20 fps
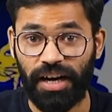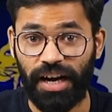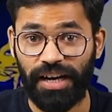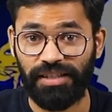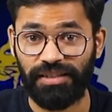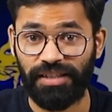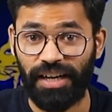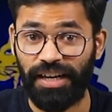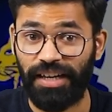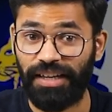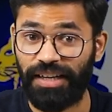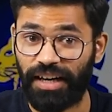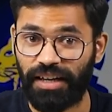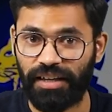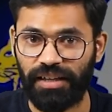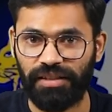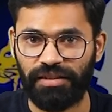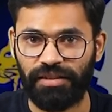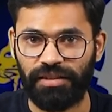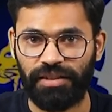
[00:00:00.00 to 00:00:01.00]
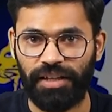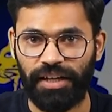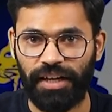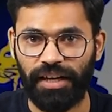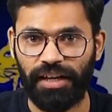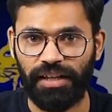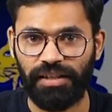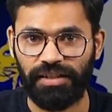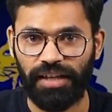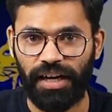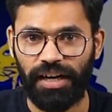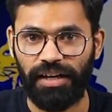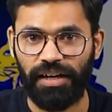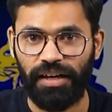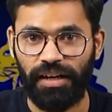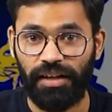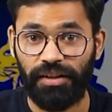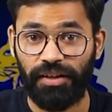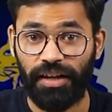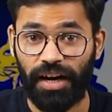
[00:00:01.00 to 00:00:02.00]
Khalistani terrorists sitting
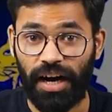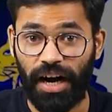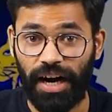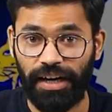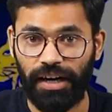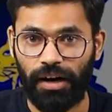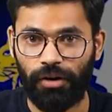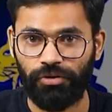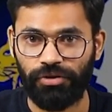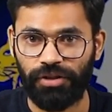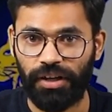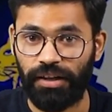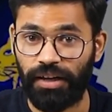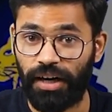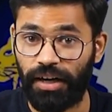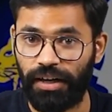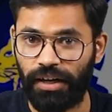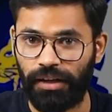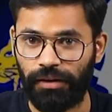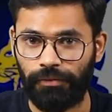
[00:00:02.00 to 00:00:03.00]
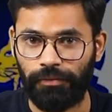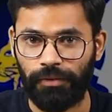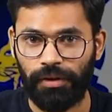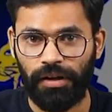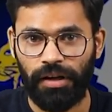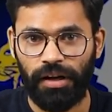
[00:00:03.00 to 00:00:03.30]
inside their hideouts in London.